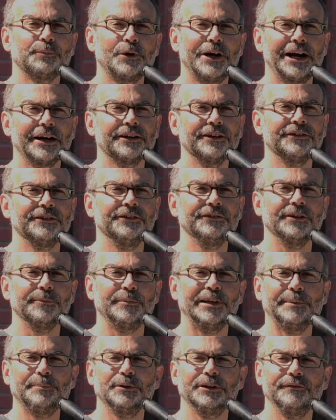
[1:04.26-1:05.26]
practices that
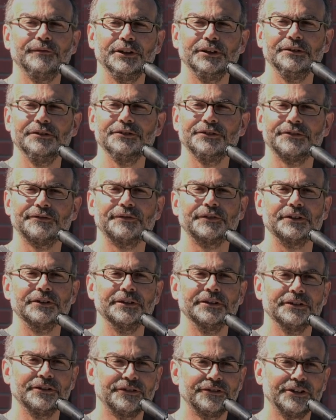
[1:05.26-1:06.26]
people have used
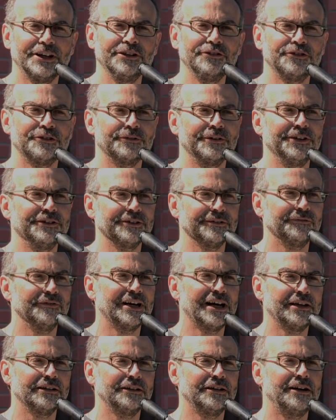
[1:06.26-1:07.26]
for centuries, if
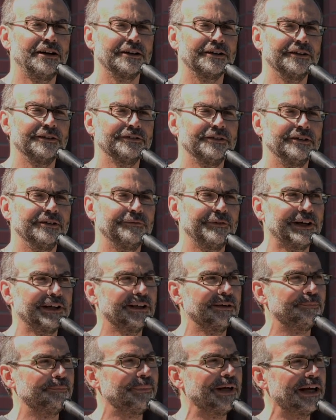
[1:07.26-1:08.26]
not longer, to
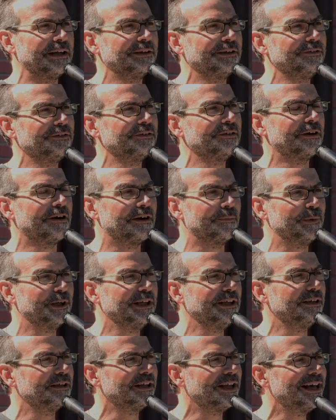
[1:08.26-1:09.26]
develop balance and
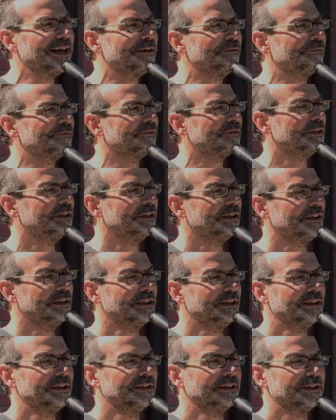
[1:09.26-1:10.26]
harmony in life.
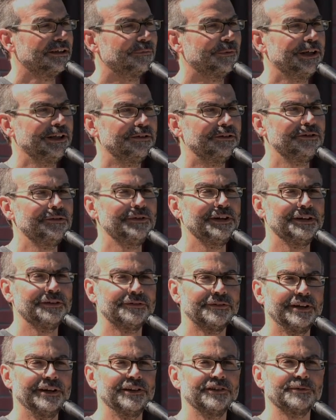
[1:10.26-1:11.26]
We do these
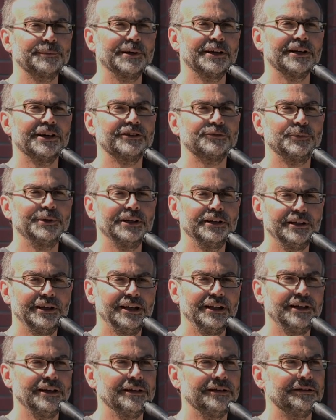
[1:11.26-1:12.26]
things because we
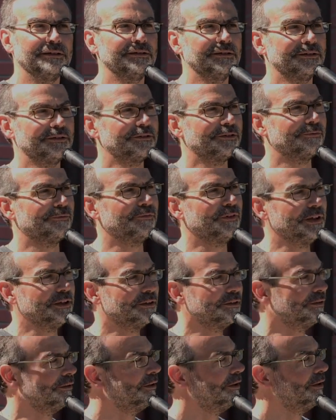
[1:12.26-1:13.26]
need to
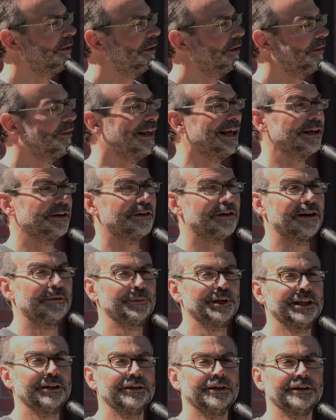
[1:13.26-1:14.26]
feel that
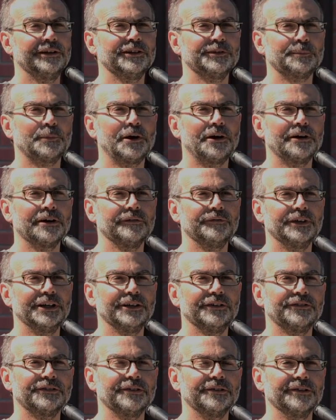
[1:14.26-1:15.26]
harmony that is part of
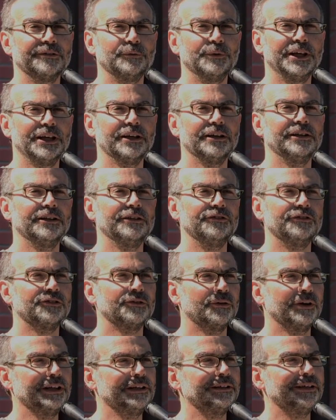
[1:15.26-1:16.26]
us so that we can
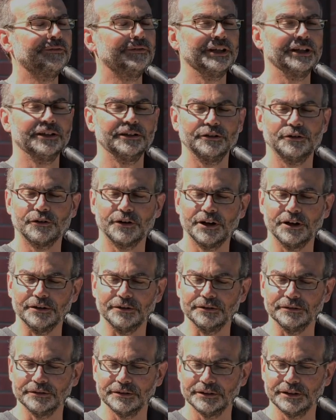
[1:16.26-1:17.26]
enjoy living and
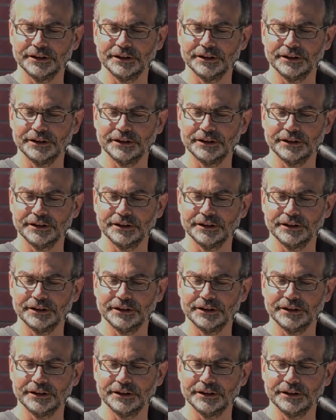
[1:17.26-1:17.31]
grow.